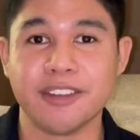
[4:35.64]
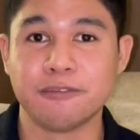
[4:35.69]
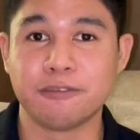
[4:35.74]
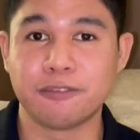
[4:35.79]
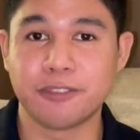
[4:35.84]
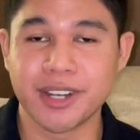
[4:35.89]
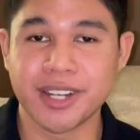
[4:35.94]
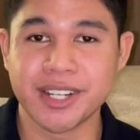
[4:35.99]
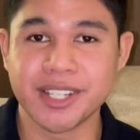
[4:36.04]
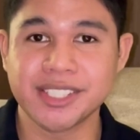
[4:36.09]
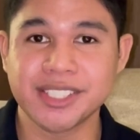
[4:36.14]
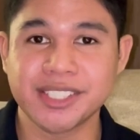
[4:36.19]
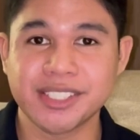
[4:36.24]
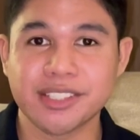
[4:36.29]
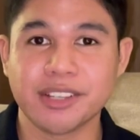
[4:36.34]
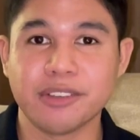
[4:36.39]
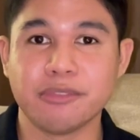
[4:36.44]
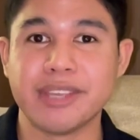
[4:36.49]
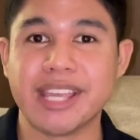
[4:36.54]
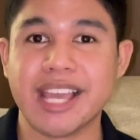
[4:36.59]

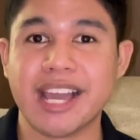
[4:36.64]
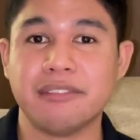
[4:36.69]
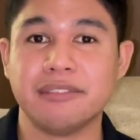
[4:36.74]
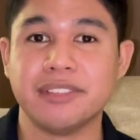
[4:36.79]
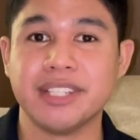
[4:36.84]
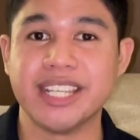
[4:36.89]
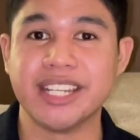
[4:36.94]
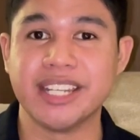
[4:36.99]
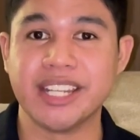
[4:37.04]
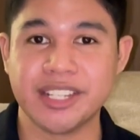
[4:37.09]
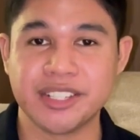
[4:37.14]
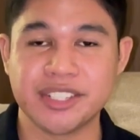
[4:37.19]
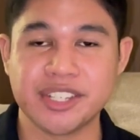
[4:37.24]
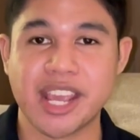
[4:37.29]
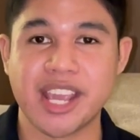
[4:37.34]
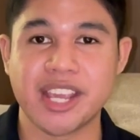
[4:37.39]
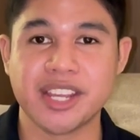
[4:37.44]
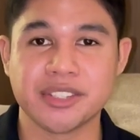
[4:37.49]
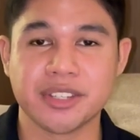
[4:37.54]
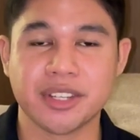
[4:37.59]
First, we have the
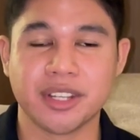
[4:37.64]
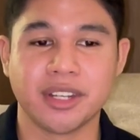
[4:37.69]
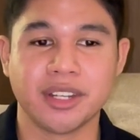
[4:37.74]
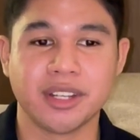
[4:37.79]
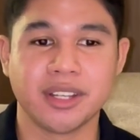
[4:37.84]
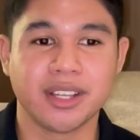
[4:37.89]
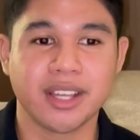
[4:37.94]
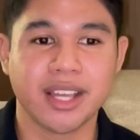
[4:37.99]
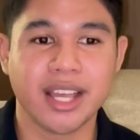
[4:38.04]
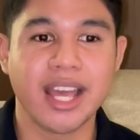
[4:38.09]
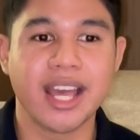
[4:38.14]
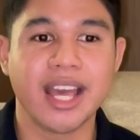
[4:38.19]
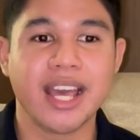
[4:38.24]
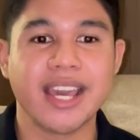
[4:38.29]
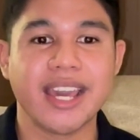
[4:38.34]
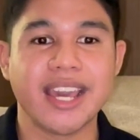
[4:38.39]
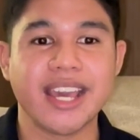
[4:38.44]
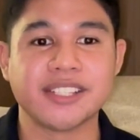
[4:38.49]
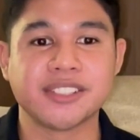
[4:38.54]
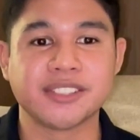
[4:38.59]
initiation.
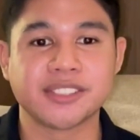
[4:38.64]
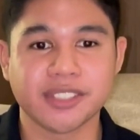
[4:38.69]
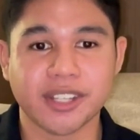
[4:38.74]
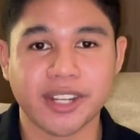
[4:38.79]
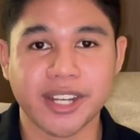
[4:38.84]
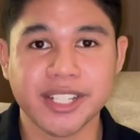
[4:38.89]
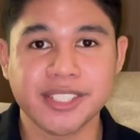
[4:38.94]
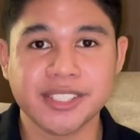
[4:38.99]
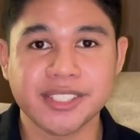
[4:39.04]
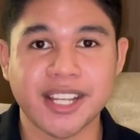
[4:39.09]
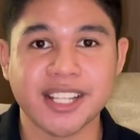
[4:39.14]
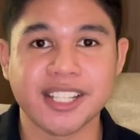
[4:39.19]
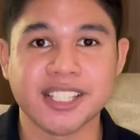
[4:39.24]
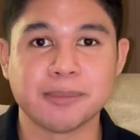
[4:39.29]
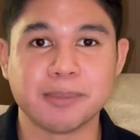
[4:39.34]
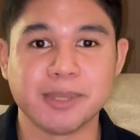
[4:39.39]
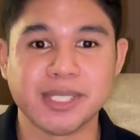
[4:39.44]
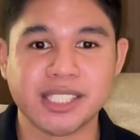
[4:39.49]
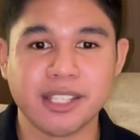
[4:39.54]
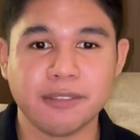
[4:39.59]
It starts at a
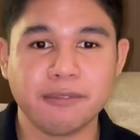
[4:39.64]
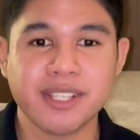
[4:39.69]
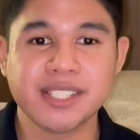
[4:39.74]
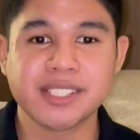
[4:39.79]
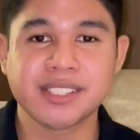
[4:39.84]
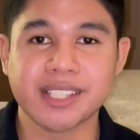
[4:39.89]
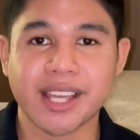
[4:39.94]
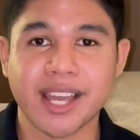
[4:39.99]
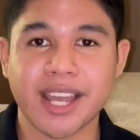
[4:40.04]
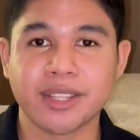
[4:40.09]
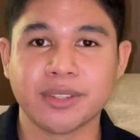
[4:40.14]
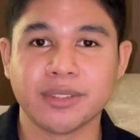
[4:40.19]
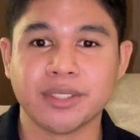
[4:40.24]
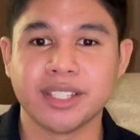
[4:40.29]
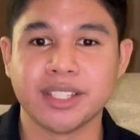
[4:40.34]
specific site on the